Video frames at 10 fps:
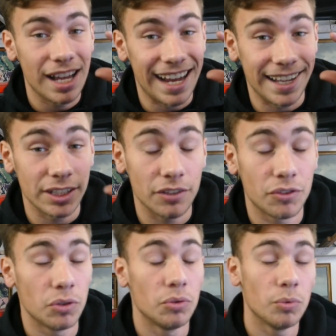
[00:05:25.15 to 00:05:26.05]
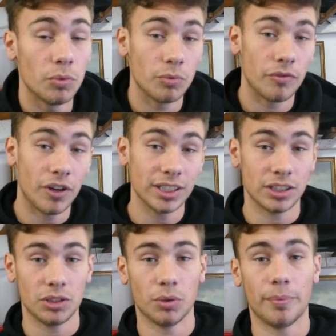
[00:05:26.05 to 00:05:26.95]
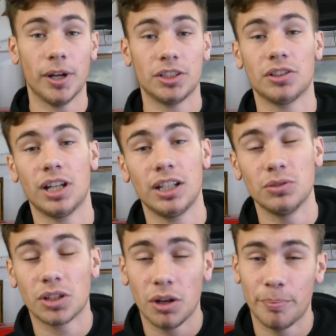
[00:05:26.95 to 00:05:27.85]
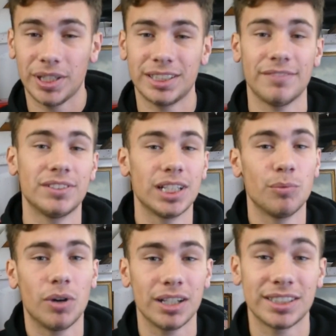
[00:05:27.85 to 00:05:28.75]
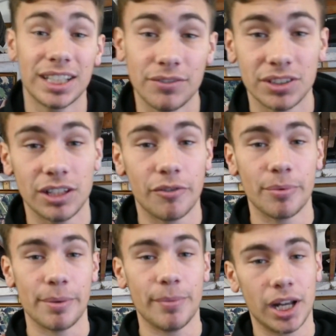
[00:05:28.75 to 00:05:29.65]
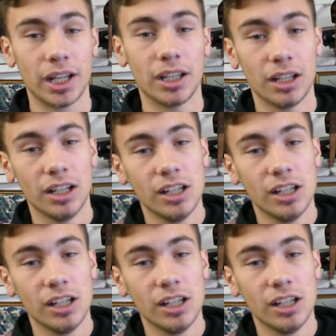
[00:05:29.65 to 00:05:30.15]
and if you find something you want to purchase on there, use code B7TMY to save yourself a bit of money.